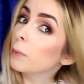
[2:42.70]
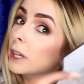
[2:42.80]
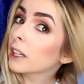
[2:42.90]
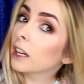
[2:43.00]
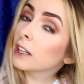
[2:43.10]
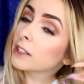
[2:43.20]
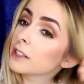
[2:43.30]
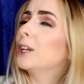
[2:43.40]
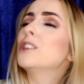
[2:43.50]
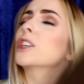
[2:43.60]
because
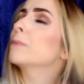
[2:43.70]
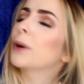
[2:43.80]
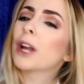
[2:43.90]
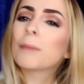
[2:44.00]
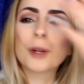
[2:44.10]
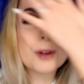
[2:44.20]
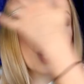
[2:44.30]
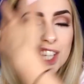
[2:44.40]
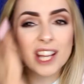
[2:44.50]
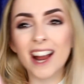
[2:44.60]
you can just put up your
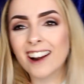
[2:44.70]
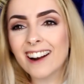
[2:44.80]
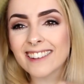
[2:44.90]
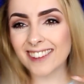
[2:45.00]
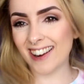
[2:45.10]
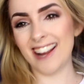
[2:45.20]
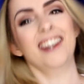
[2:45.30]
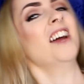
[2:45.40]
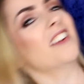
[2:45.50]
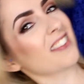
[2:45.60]
greasy hair out of the way and
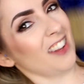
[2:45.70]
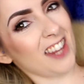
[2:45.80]
no one will